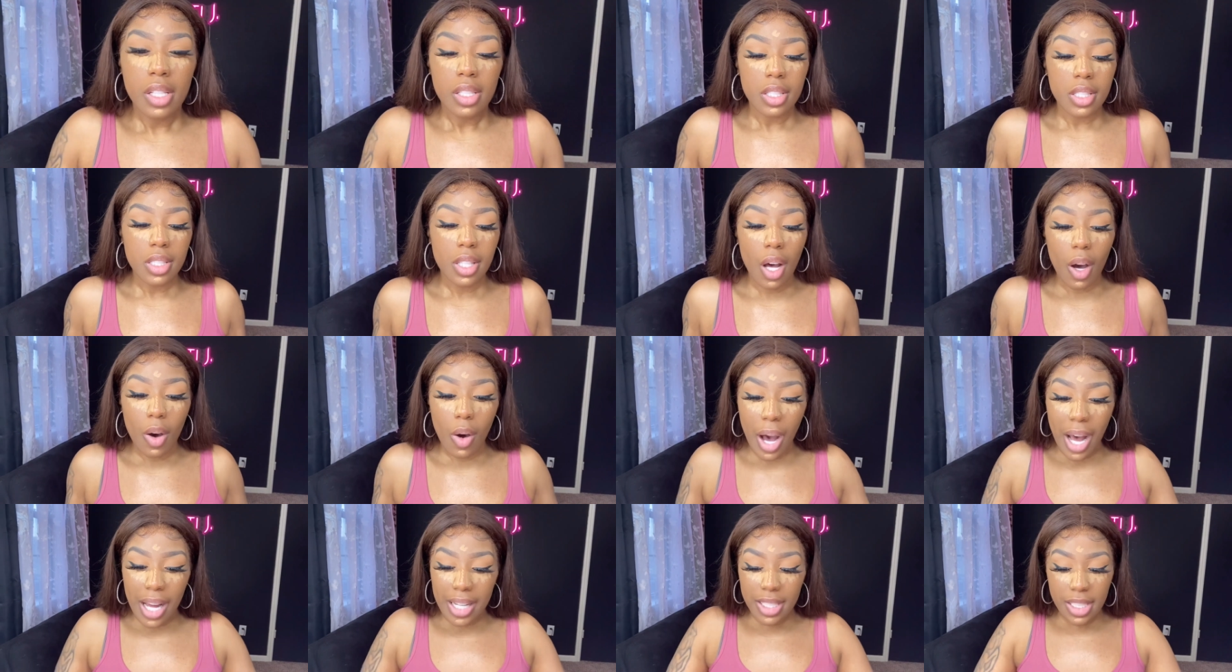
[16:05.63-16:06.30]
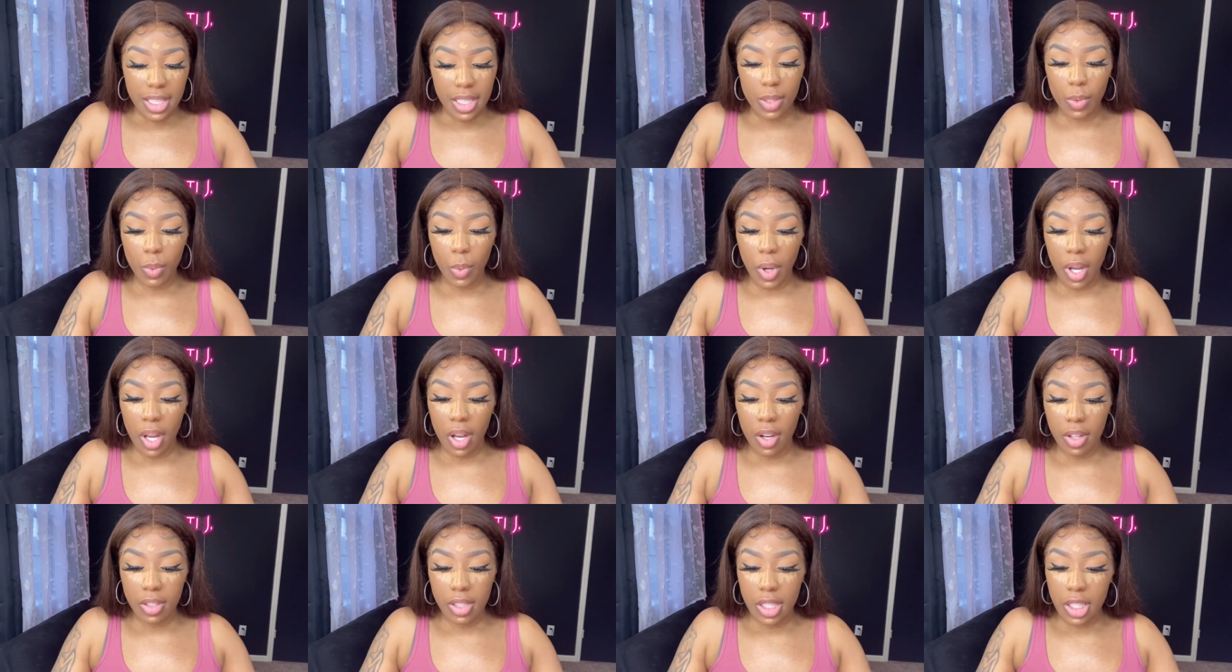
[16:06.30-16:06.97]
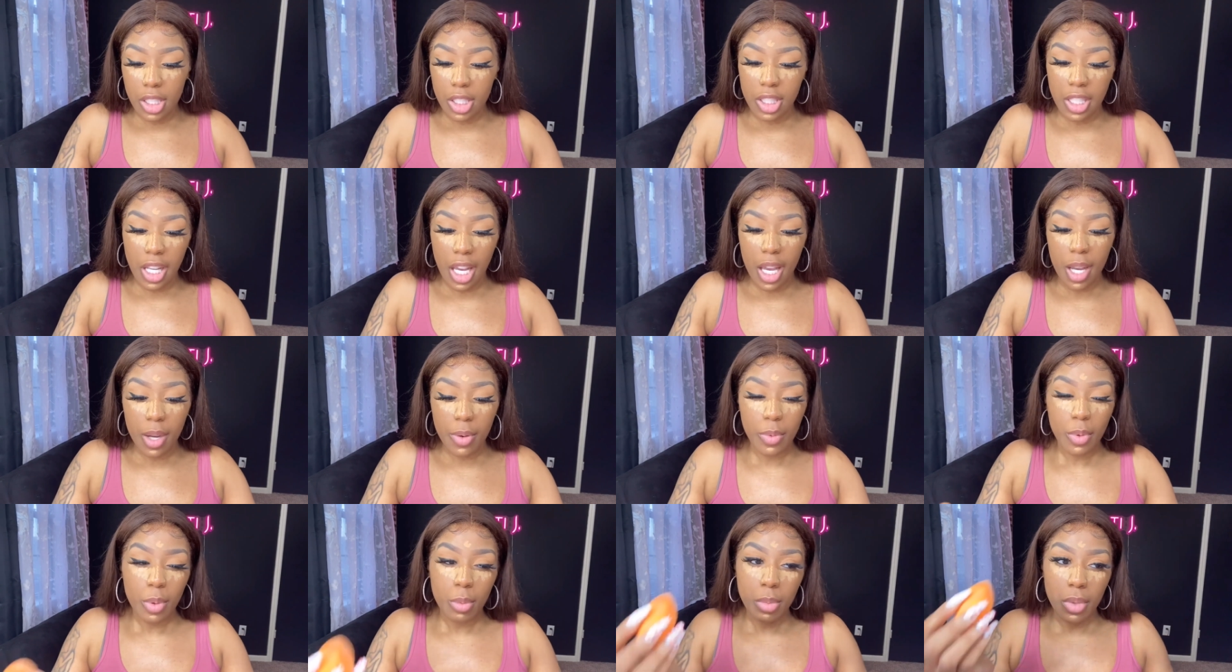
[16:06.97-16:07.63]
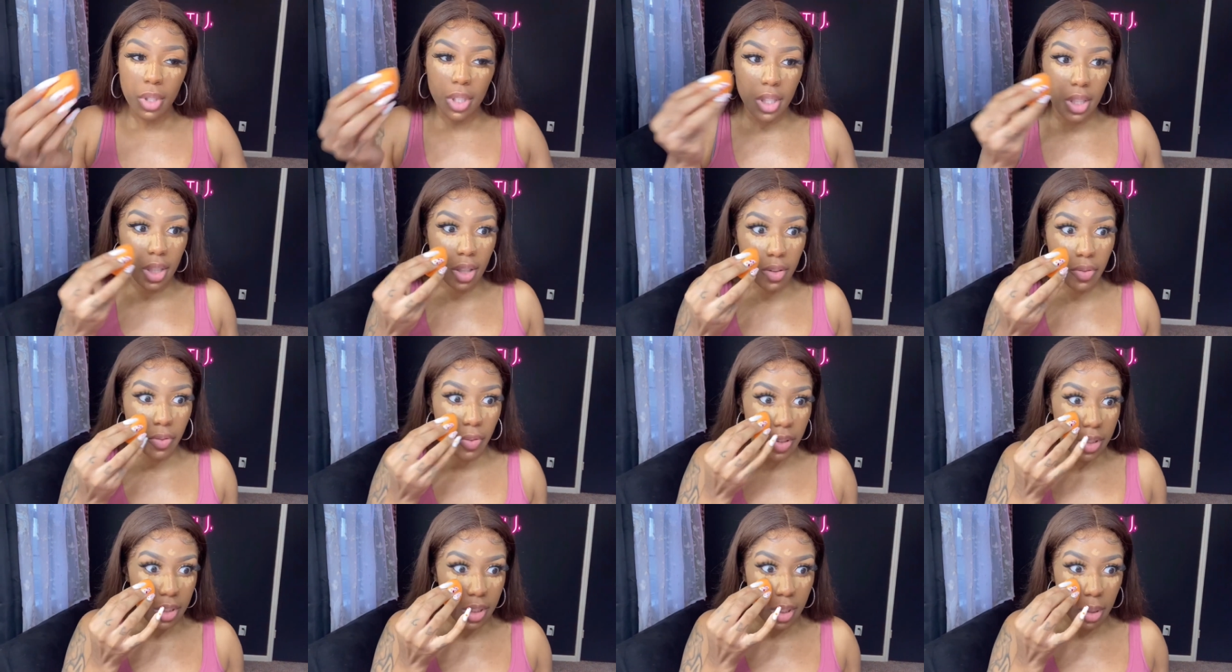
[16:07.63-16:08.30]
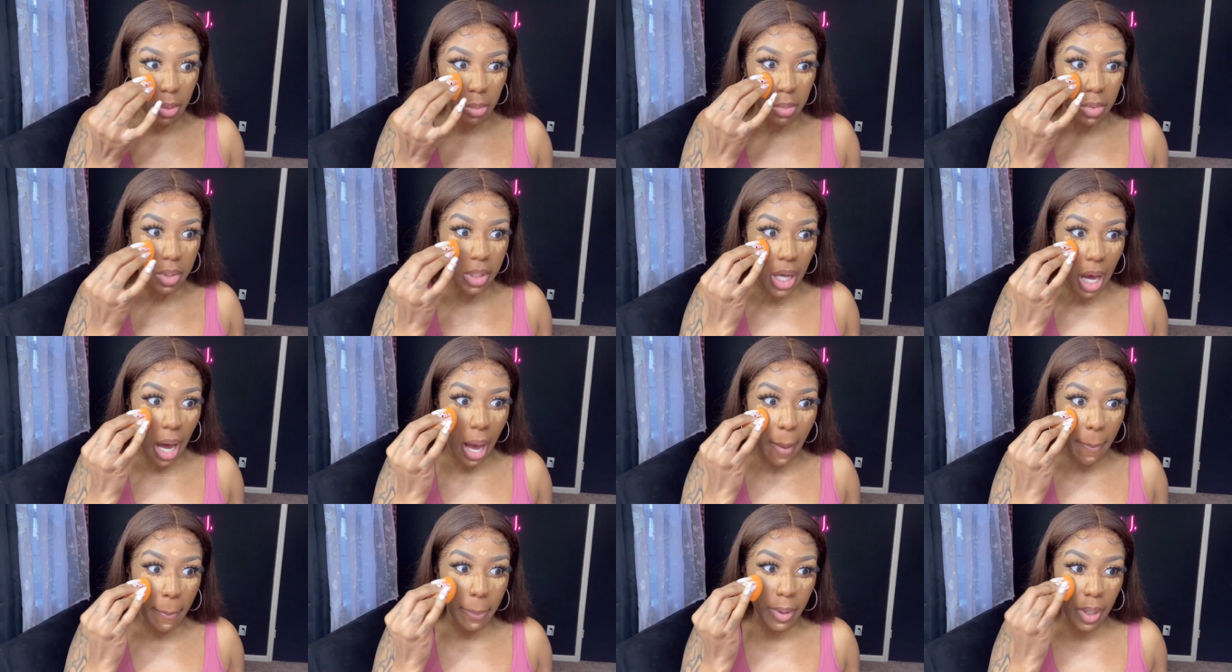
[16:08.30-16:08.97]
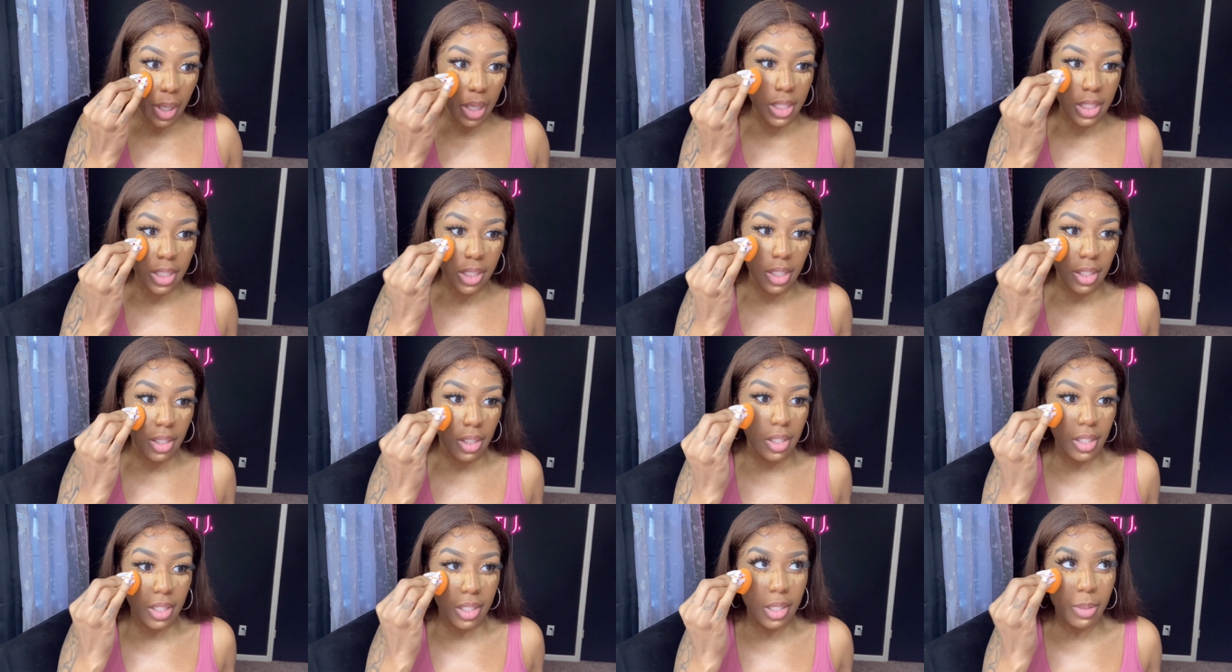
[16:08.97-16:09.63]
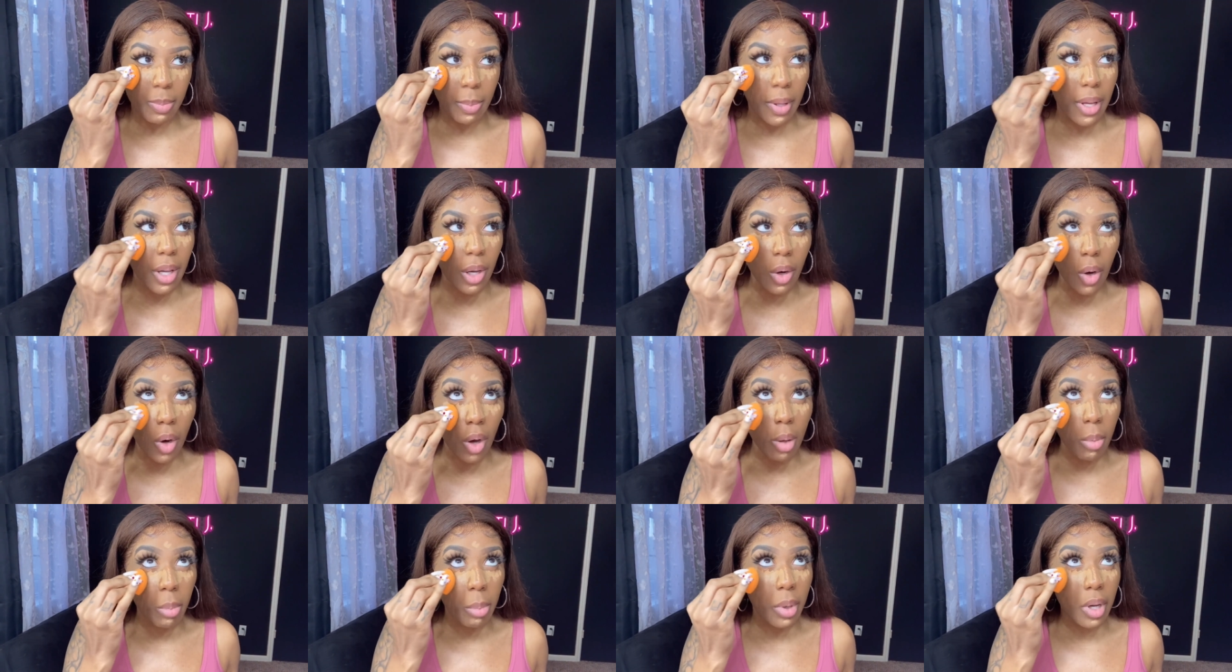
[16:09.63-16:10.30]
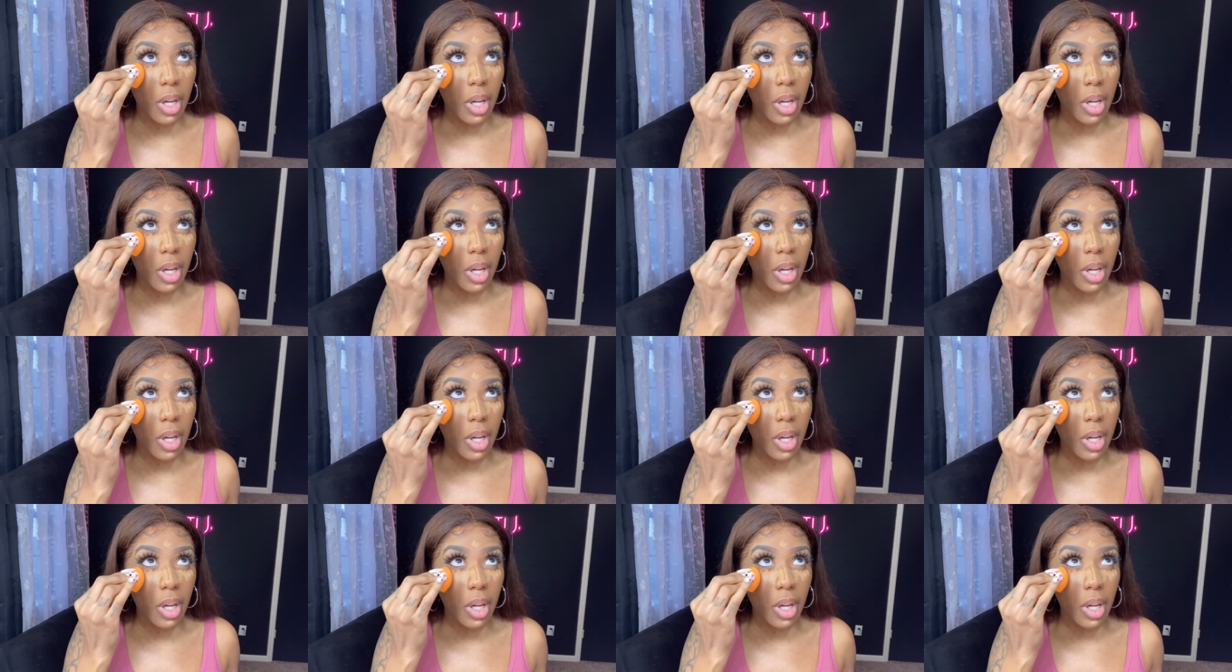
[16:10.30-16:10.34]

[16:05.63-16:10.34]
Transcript: So I just went on the Shade Room to look for some topics to speak on,